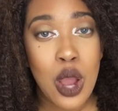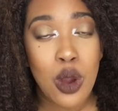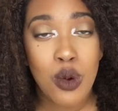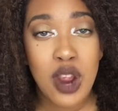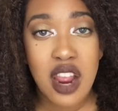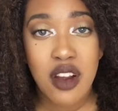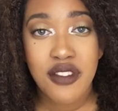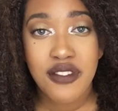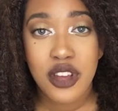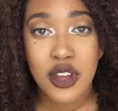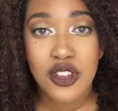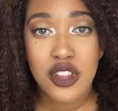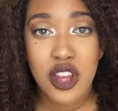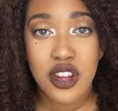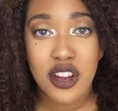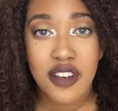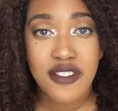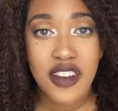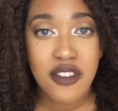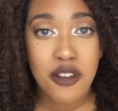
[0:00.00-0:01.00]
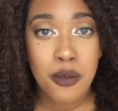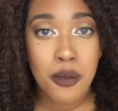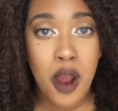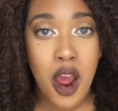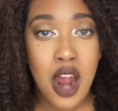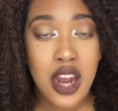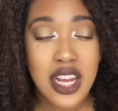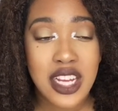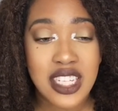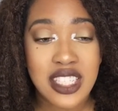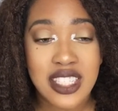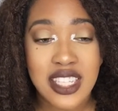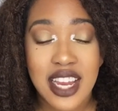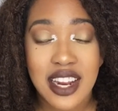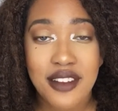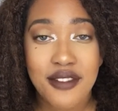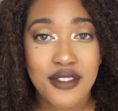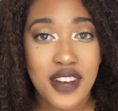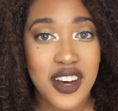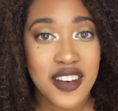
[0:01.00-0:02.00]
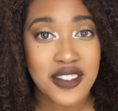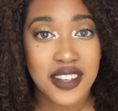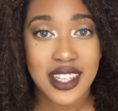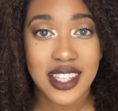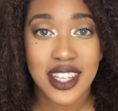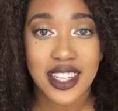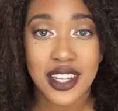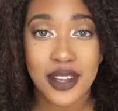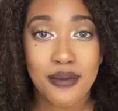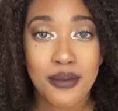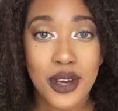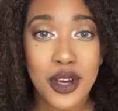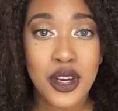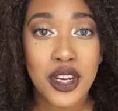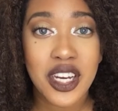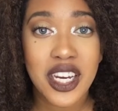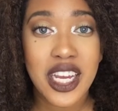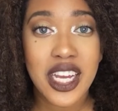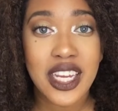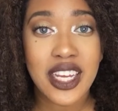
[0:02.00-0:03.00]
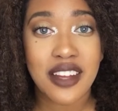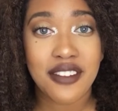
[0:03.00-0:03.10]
write reviews on your favorite products, get involved in the community,